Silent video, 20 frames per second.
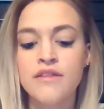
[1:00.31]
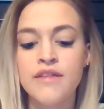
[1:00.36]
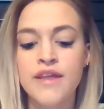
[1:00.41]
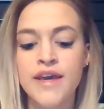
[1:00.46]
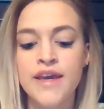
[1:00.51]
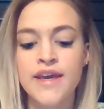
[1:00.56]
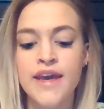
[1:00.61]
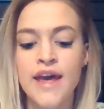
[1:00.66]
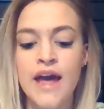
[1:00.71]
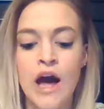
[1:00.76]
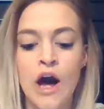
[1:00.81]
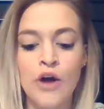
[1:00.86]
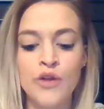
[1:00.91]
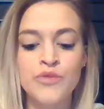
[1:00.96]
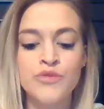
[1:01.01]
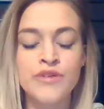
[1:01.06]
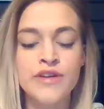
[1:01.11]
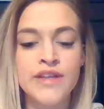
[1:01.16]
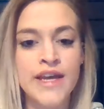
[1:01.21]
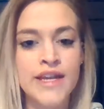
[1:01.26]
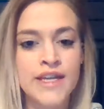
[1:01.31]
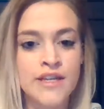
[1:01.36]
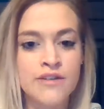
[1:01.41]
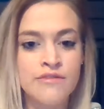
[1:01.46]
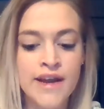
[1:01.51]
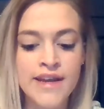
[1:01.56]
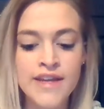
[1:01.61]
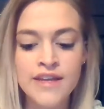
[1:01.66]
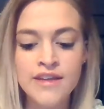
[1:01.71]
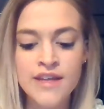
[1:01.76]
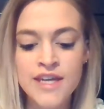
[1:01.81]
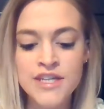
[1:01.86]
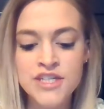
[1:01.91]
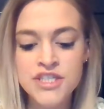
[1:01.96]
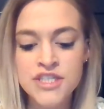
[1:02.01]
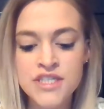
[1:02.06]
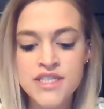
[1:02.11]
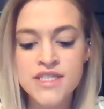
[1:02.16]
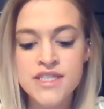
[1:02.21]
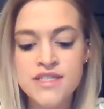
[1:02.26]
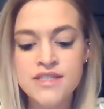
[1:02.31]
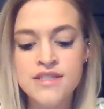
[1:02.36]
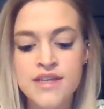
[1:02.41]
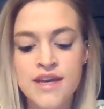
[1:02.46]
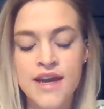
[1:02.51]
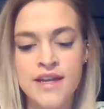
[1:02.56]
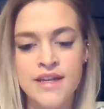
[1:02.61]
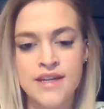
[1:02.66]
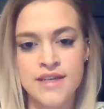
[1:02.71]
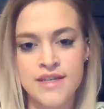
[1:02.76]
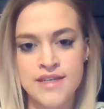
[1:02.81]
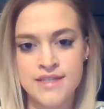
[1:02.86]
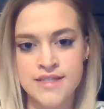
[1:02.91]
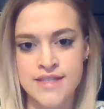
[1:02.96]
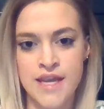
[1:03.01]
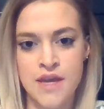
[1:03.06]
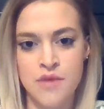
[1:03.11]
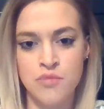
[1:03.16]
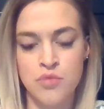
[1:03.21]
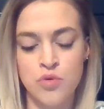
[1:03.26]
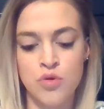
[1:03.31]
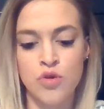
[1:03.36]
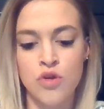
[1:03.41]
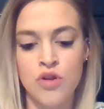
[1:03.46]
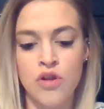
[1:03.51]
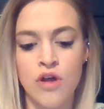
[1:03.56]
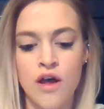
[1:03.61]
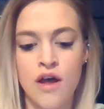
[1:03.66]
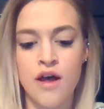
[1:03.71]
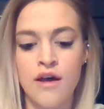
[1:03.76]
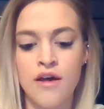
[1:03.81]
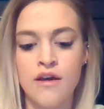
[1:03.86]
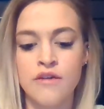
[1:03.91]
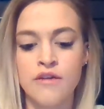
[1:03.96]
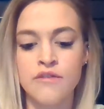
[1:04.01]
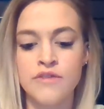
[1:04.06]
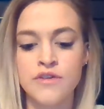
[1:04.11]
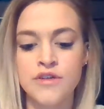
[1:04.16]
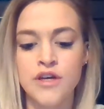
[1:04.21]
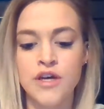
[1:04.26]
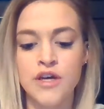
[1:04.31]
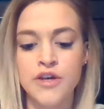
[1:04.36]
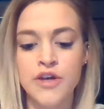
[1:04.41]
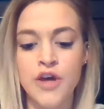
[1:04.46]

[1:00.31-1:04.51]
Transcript: like health-related regulations, and an example of a